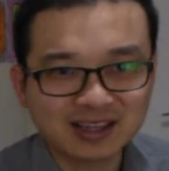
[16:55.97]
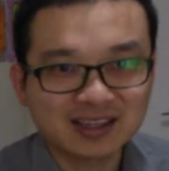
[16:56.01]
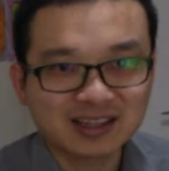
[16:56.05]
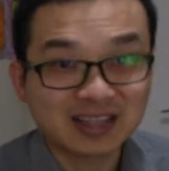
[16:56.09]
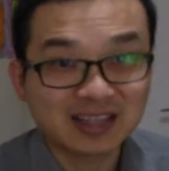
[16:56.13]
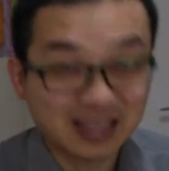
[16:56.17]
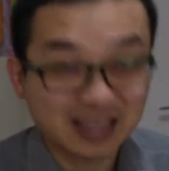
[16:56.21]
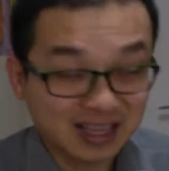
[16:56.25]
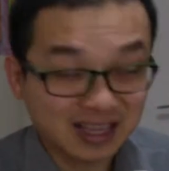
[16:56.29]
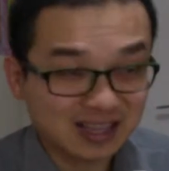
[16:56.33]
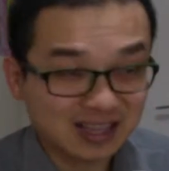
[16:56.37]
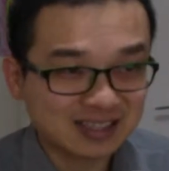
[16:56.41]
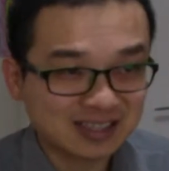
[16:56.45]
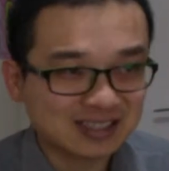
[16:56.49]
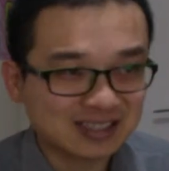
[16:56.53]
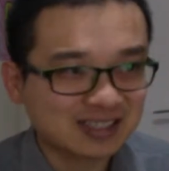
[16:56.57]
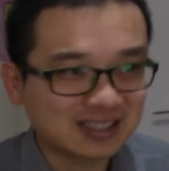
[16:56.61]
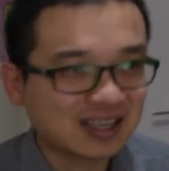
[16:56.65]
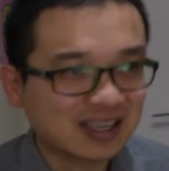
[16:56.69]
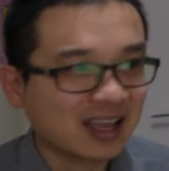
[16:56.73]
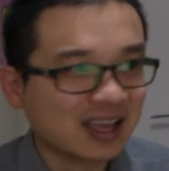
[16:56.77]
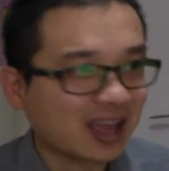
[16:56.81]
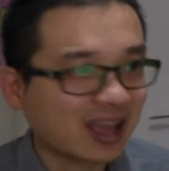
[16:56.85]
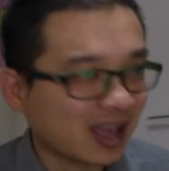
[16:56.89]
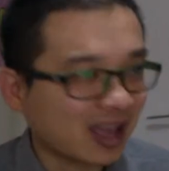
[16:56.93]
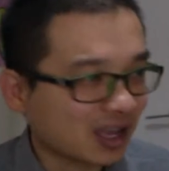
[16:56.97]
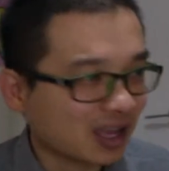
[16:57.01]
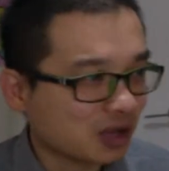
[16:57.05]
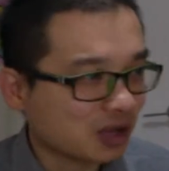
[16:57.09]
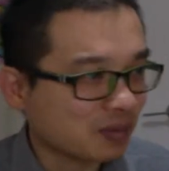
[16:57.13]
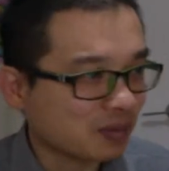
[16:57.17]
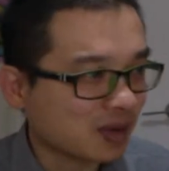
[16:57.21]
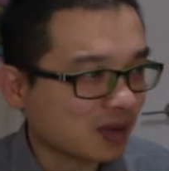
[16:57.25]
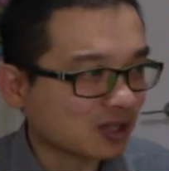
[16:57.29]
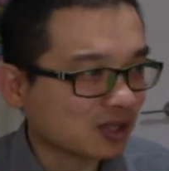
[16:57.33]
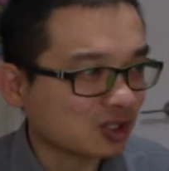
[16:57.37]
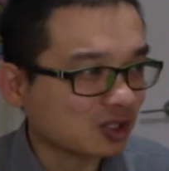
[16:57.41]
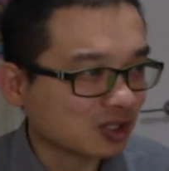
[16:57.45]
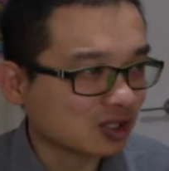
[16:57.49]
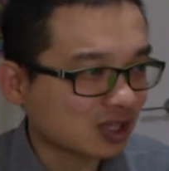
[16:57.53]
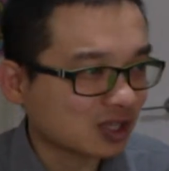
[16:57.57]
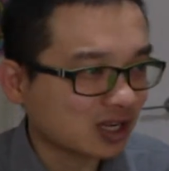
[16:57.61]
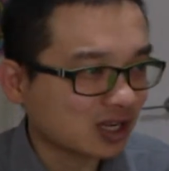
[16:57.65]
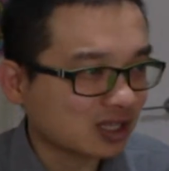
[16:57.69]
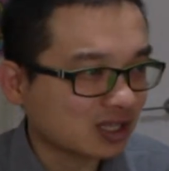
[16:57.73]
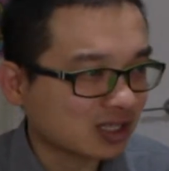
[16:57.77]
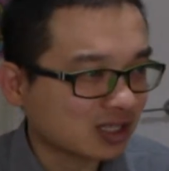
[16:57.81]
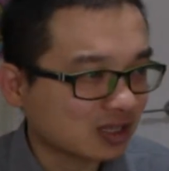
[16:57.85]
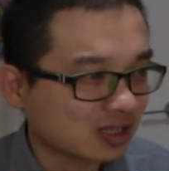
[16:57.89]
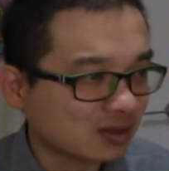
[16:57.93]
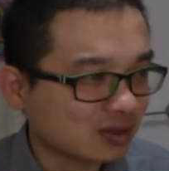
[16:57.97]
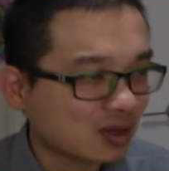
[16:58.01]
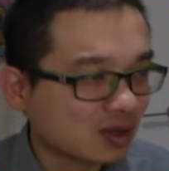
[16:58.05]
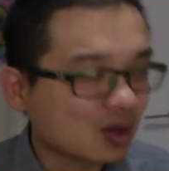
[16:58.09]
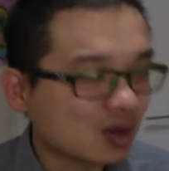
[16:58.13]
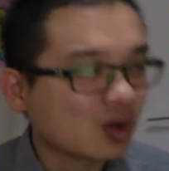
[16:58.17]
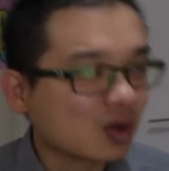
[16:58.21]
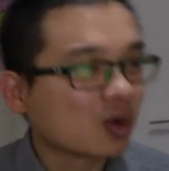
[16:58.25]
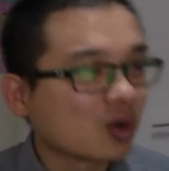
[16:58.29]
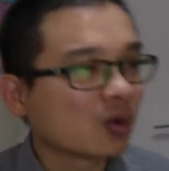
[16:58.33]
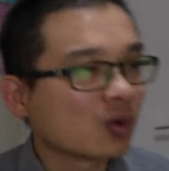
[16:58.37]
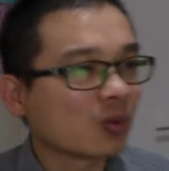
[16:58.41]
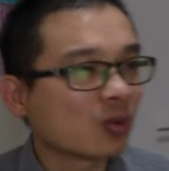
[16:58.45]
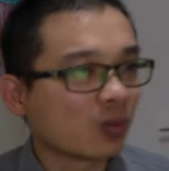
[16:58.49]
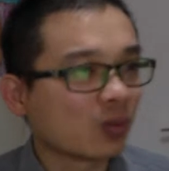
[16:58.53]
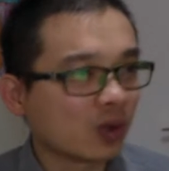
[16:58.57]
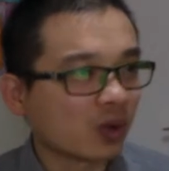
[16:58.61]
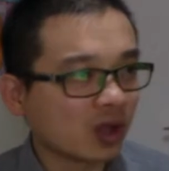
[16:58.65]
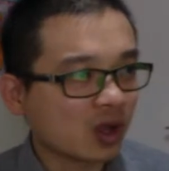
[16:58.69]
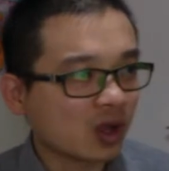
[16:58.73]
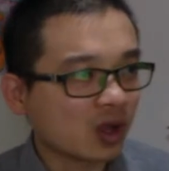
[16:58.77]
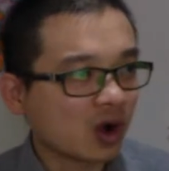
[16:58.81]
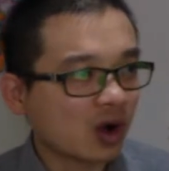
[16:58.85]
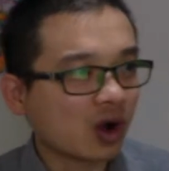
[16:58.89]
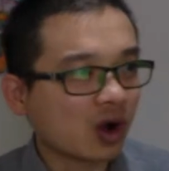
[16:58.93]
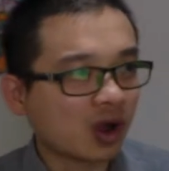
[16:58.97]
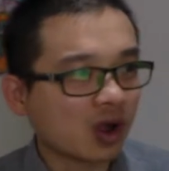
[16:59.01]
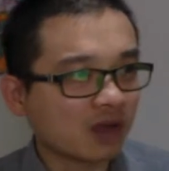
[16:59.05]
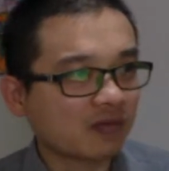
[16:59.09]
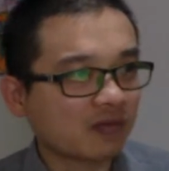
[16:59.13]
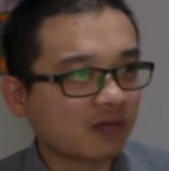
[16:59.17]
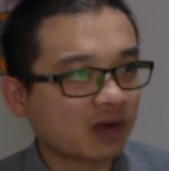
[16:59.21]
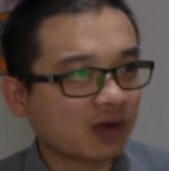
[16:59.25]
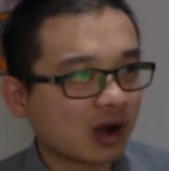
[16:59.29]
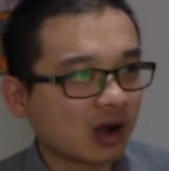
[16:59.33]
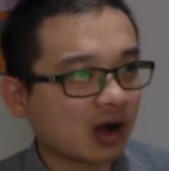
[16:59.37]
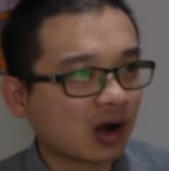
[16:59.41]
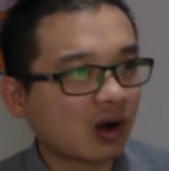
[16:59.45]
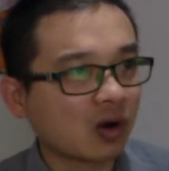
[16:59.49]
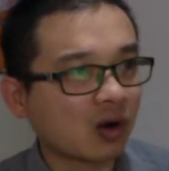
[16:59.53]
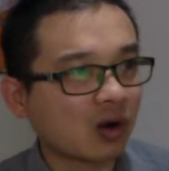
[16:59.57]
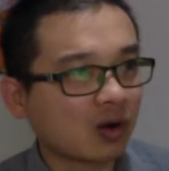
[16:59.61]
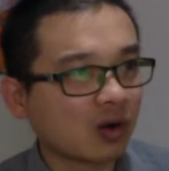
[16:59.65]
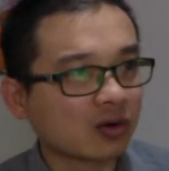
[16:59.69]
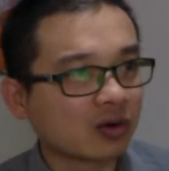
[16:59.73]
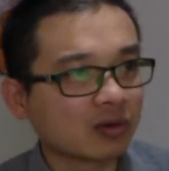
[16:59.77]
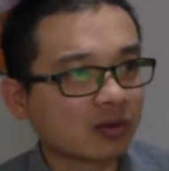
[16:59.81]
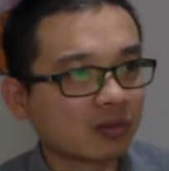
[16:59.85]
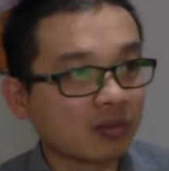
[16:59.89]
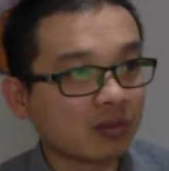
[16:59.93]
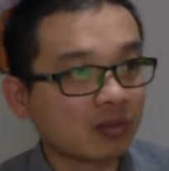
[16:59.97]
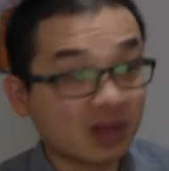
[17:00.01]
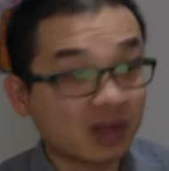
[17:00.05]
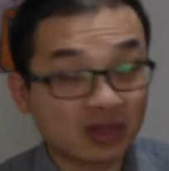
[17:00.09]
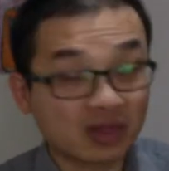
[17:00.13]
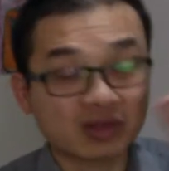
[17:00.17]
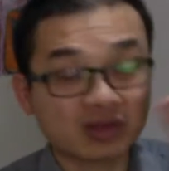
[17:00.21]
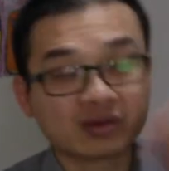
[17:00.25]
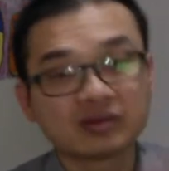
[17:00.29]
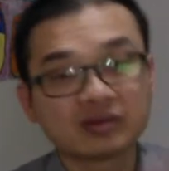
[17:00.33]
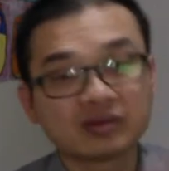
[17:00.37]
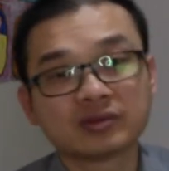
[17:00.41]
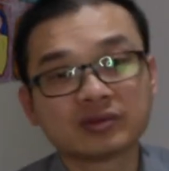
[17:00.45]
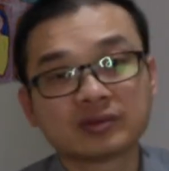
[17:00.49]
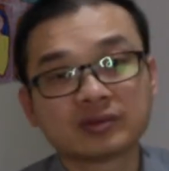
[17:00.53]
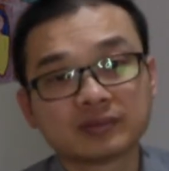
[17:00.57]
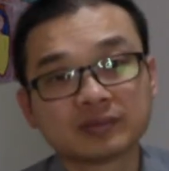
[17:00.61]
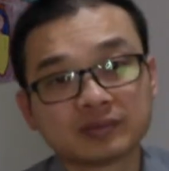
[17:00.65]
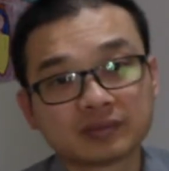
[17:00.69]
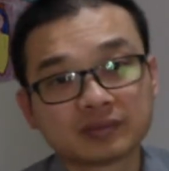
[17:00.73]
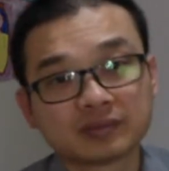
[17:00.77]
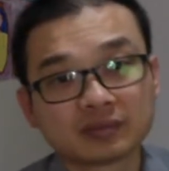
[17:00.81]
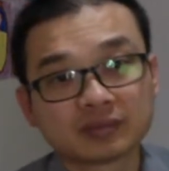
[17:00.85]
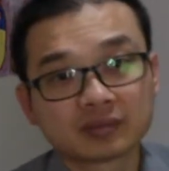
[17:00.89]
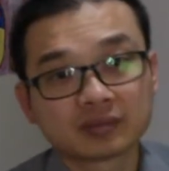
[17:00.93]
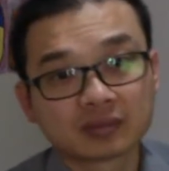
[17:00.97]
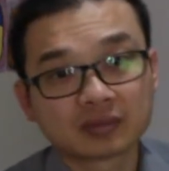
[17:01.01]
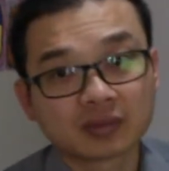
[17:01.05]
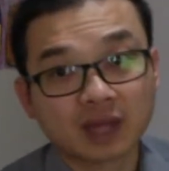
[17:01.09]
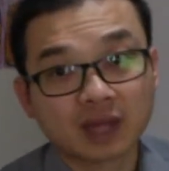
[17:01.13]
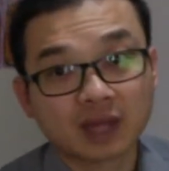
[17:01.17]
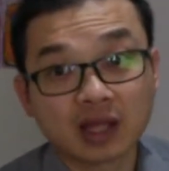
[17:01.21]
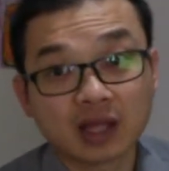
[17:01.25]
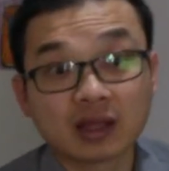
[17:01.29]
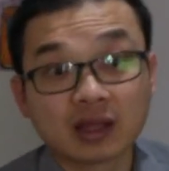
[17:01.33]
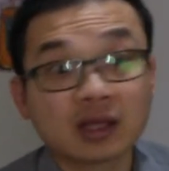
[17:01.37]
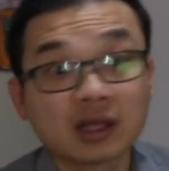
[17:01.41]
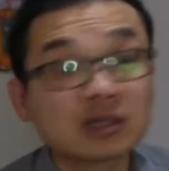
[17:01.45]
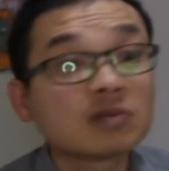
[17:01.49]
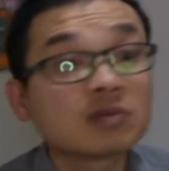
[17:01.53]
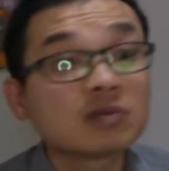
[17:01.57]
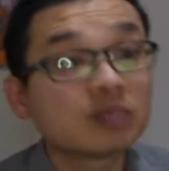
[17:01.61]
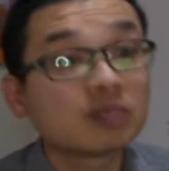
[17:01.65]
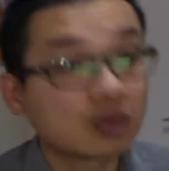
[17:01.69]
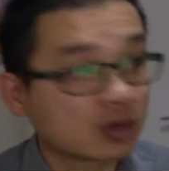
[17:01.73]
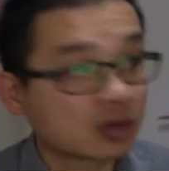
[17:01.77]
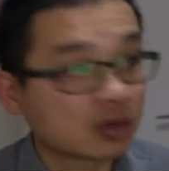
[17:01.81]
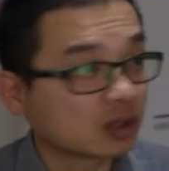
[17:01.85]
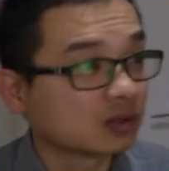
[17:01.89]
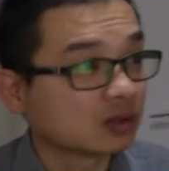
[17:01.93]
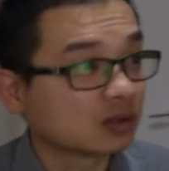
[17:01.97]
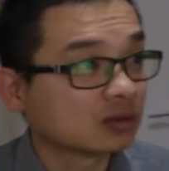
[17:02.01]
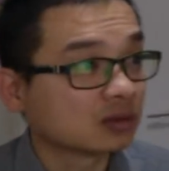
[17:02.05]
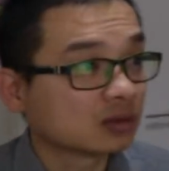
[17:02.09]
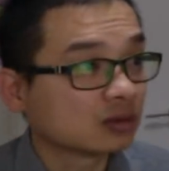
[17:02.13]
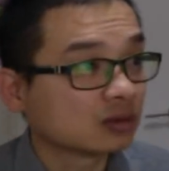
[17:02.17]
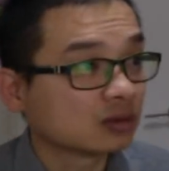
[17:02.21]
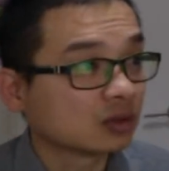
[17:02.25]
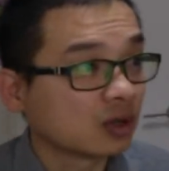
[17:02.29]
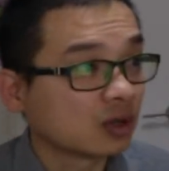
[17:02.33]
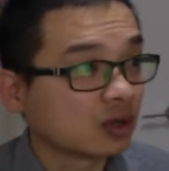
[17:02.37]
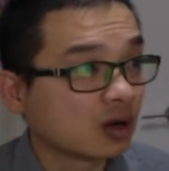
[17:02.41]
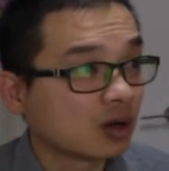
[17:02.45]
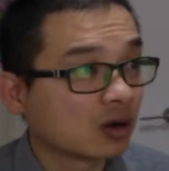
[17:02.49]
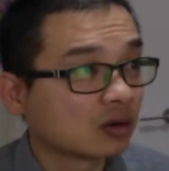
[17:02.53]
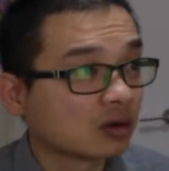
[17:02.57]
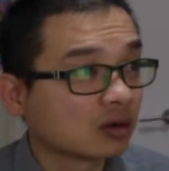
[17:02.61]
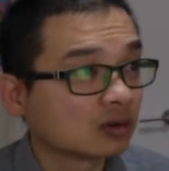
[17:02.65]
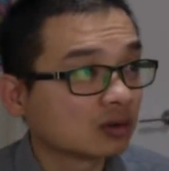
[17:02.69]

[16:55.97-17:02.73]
Yes, acupuncture Chinese says we have our own method. And that's important to know.